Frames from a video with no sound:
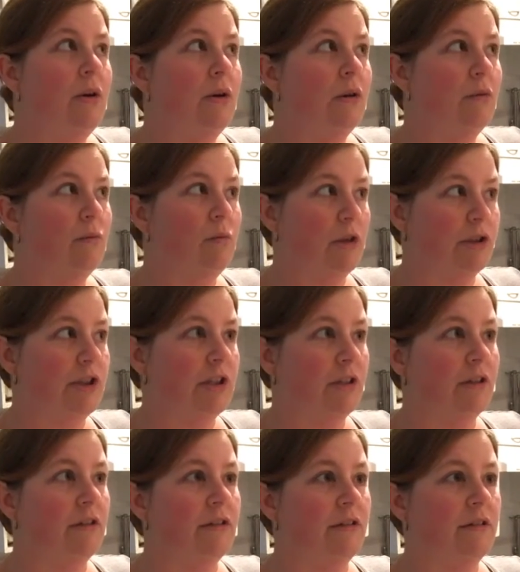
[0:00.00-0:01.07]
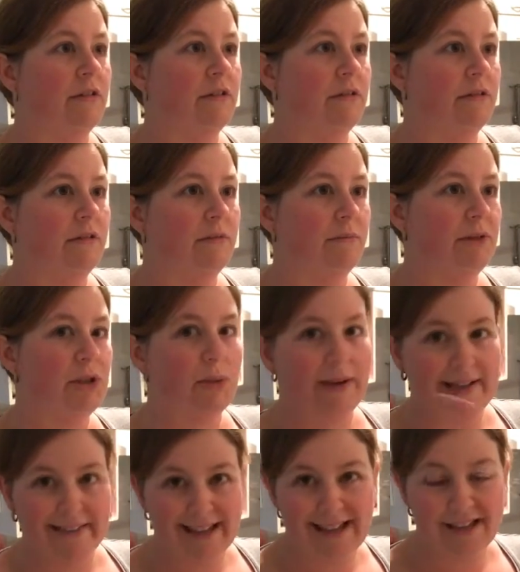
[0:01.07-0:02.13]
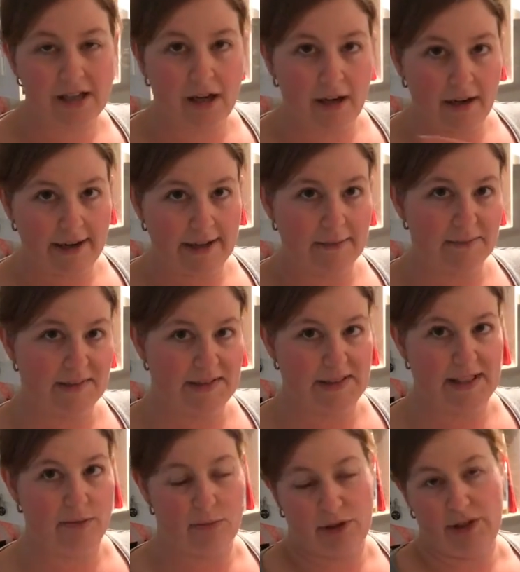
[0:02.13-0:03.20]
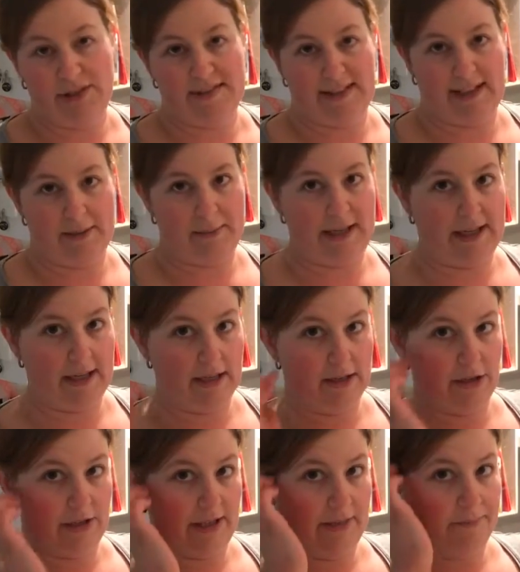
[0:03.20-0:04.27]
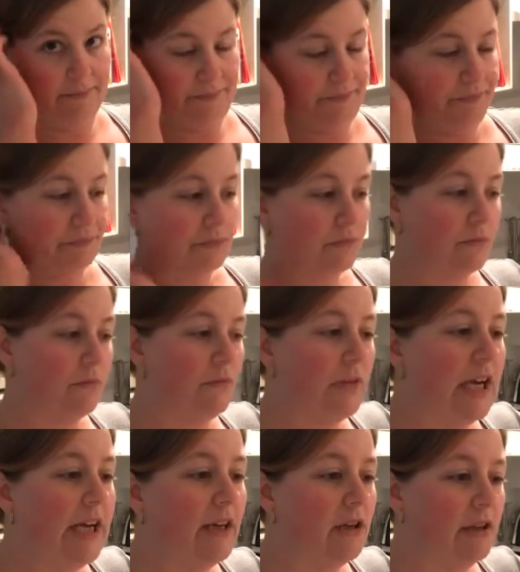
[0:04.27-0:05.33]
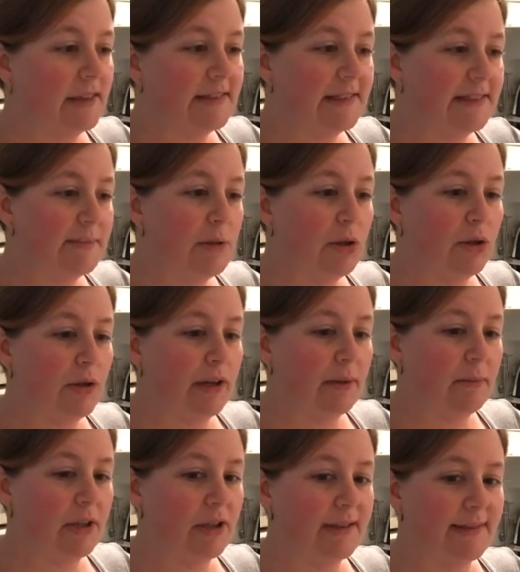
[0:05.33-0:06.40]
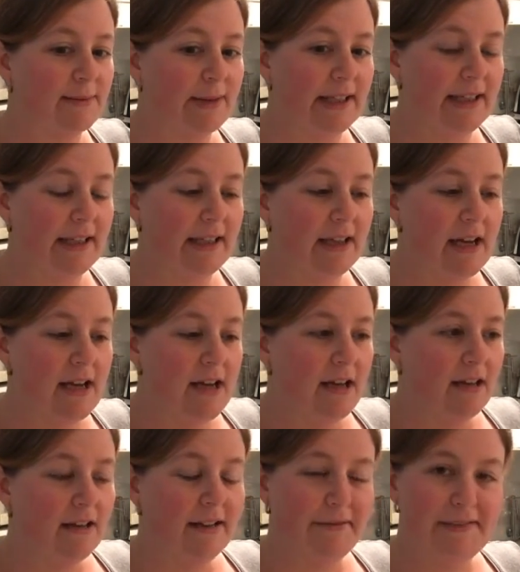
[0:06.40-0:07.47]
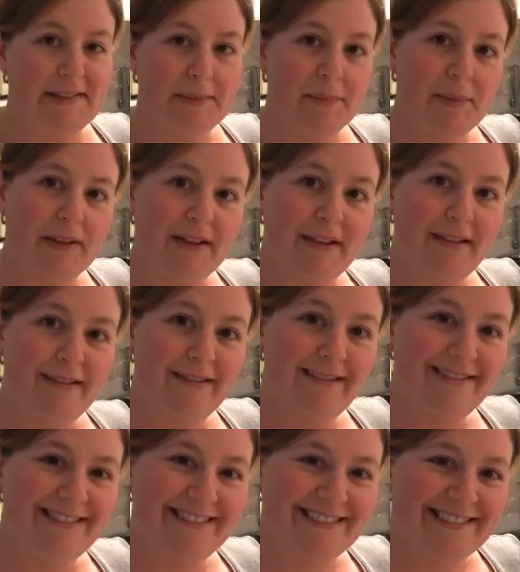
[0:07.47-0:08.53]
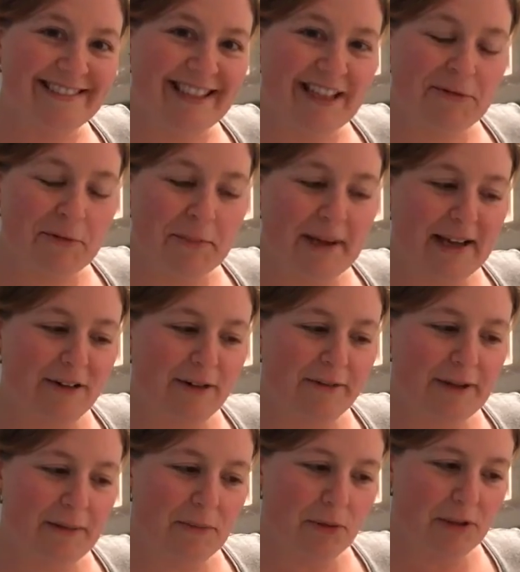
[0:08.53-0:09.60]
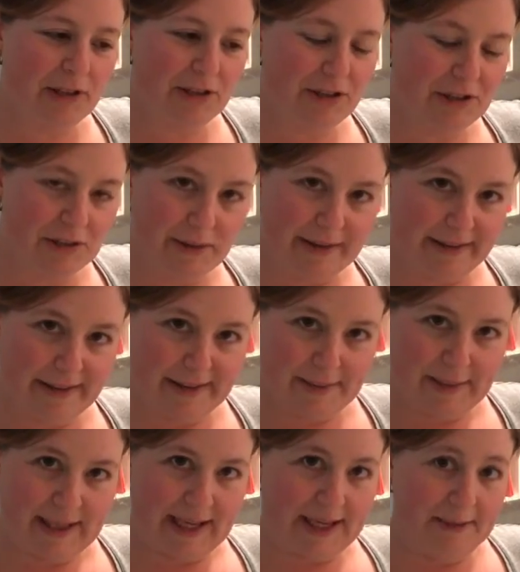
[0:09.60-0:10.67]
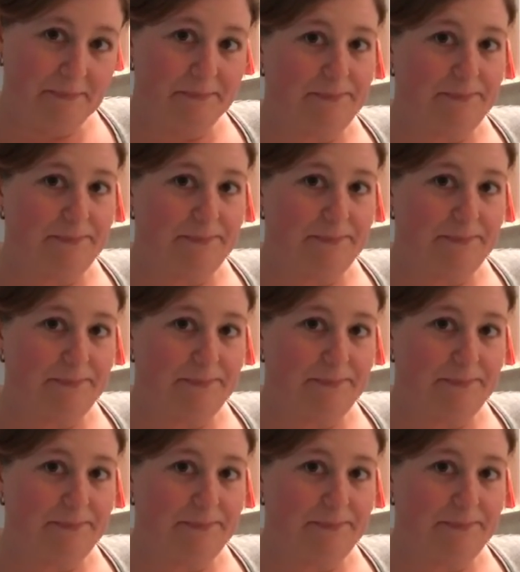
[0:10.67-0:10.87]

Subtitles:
washing on between that times, then we're using our peak energy and it costs us more. And because we live simply and we're paying off our mortgage as quickly as we can,